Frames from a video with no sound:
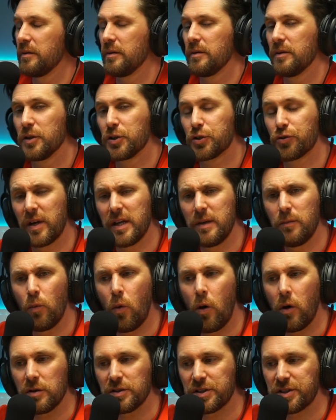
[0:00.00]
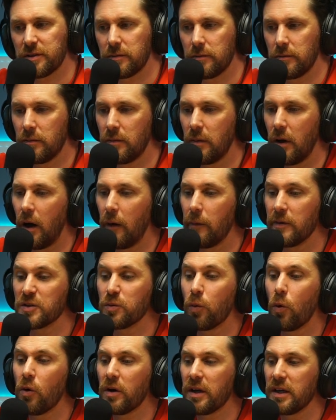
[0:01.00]
the dream was I was
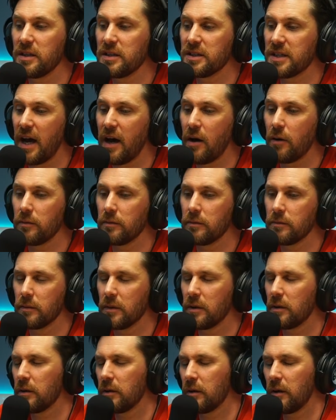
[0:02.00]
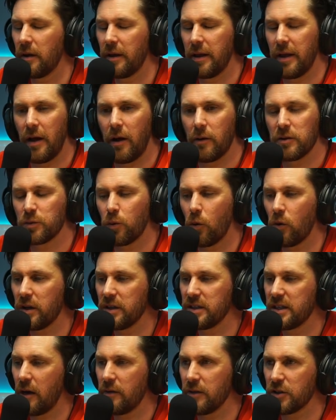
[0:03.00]
walking down. I was
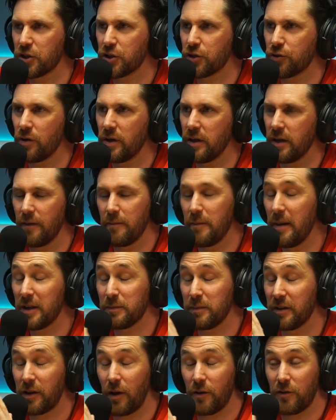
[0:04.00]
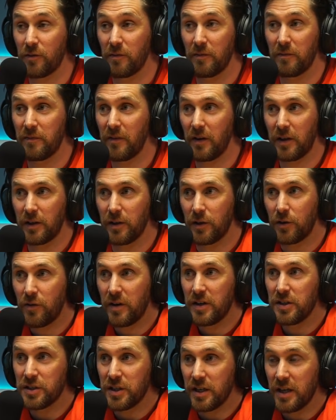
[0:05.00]
walking down the street. It makes me go fucking
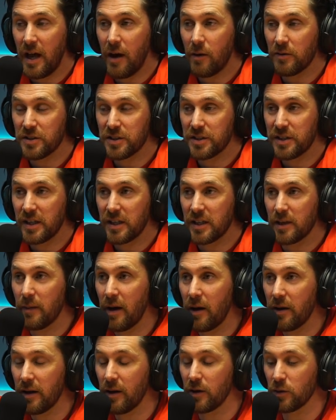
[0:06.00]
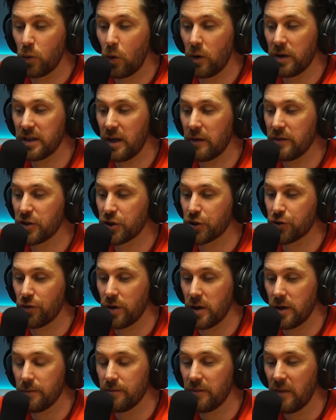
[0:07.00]
cringy now just thinking about it. I was walking down the
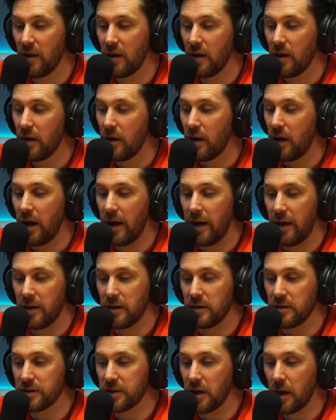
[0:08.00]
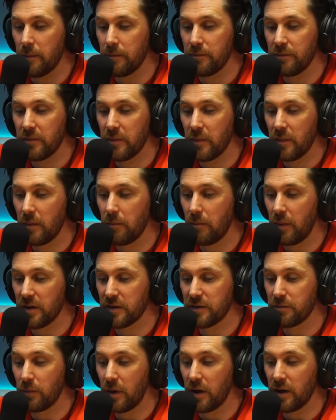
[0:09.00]
street, and um, my
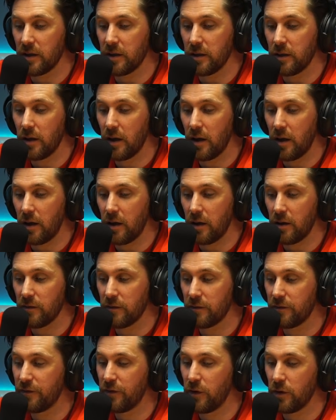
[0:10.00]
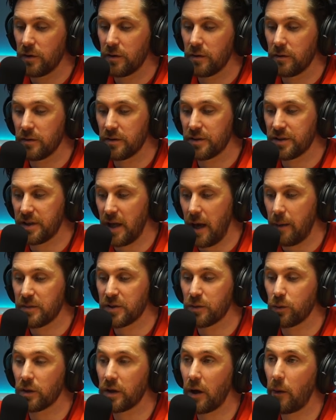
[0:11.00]
my uh,
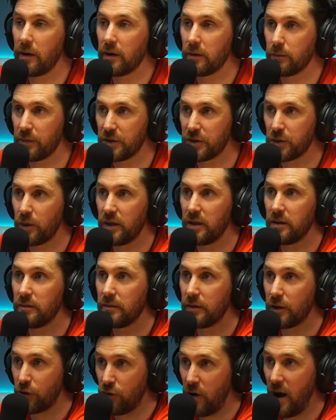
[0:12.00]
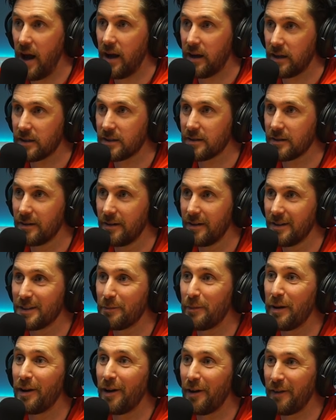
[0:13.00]
footsteps were going between the cracks it's a
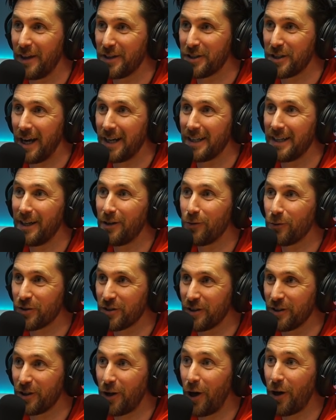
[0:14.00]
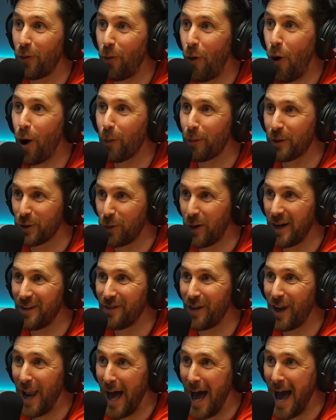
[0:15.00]
bit like that Jack Nicholson, got to walk between
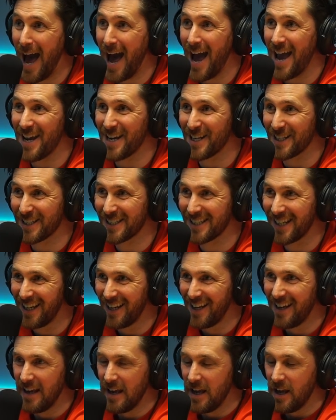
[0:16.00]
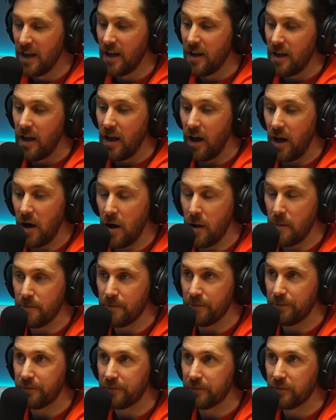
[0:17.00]
the lines. Yeah, yeah.
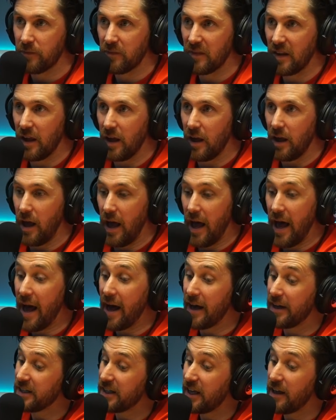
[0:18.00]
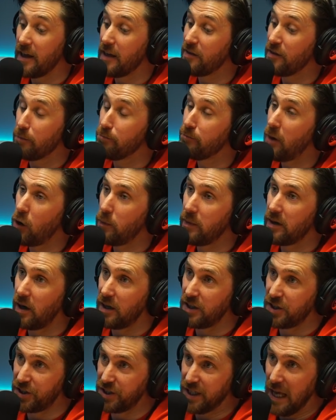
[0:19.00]
Um, and it, the moment
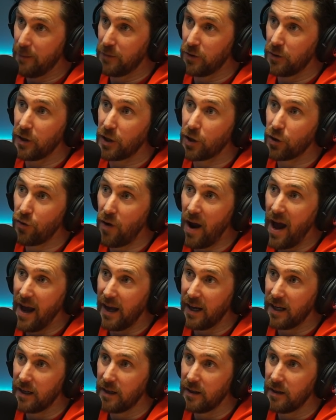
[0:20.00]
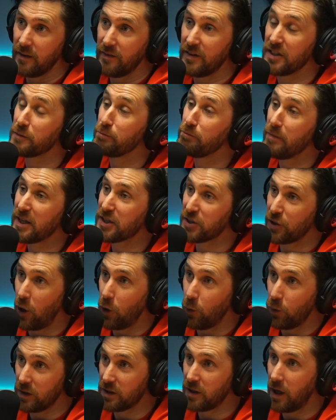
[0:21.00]
I stepped on a crack, this
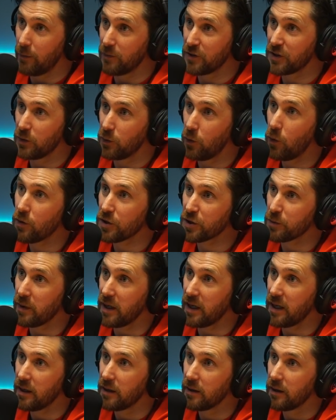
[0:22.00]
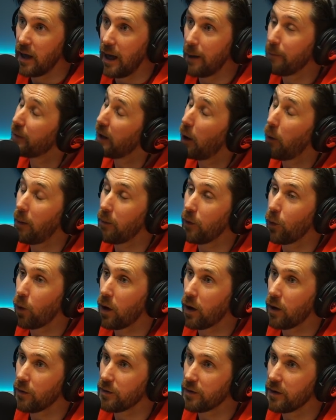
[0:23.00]
missile would come towards me and blow up the
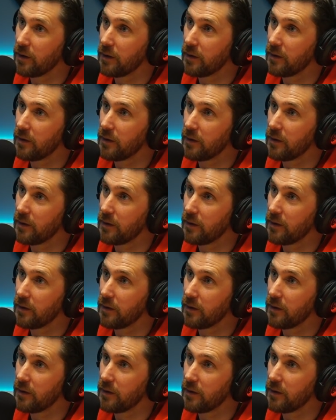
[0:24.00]
world.